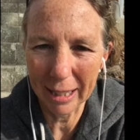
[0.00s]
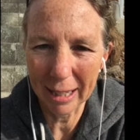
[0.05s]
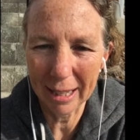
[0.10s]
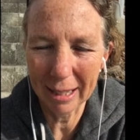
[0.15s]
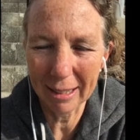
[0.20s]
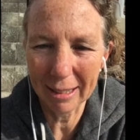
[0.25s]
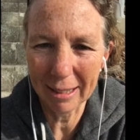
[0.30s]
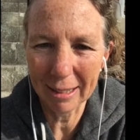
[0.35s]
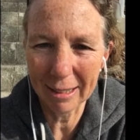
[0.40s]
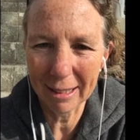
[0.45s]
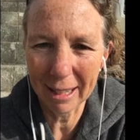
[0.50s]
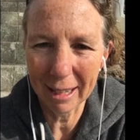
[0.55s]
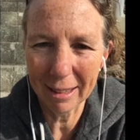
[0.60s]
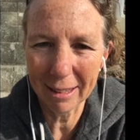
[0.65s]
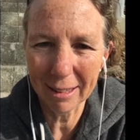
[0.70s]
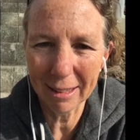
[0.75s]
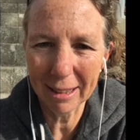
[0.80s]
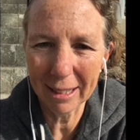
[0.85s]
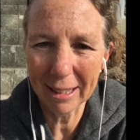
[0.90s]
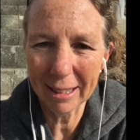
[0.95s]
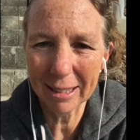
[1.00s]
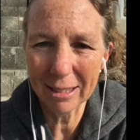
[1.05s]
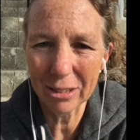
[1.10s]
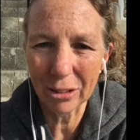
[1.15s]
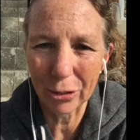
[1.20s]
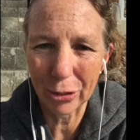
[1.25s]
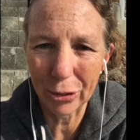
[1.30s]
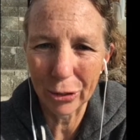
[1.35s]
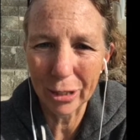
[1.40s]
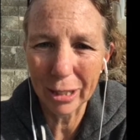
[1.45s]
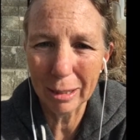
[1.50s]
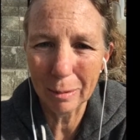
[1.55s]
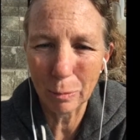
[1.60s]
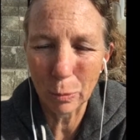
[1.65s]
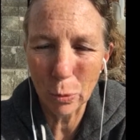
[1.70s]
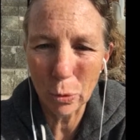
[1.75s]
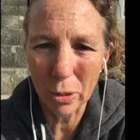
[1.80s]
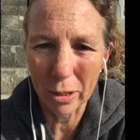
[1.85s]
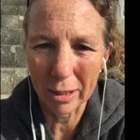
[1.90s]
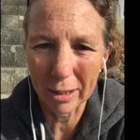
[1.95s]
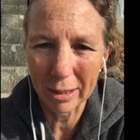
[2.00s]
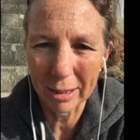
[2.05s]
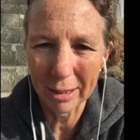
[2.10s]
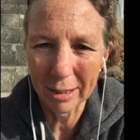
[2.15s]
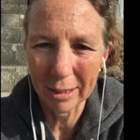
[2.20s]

and the other thing is earning more.